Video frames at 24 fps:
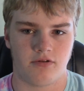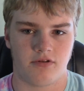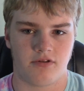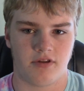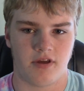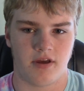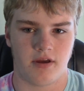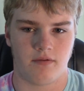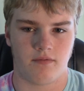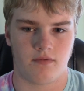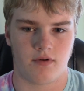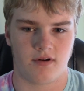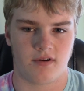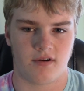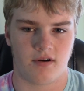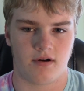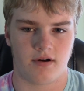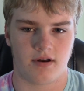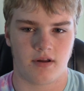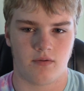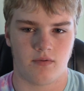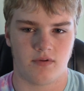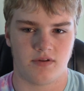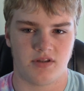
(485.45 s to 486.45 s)
thing
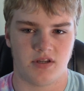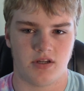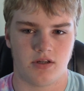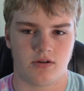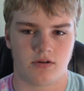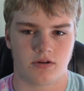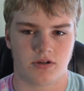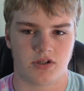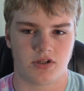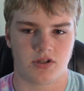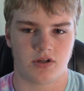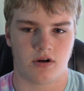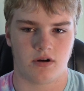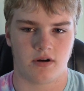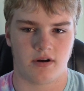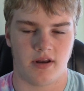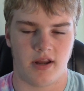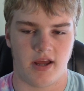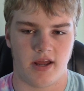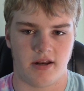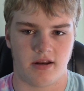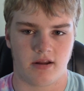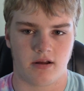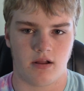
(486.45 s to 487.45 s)
regarding when teachers start
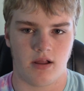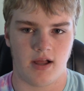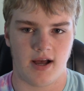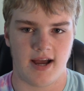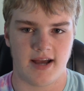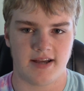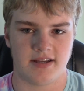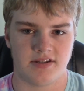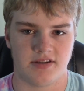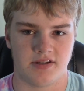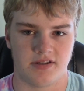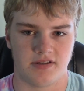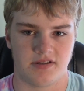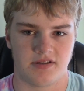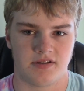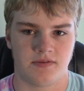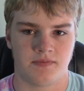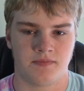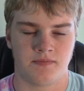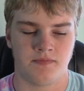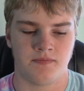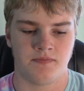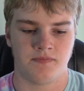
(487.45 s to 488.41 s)
and end classes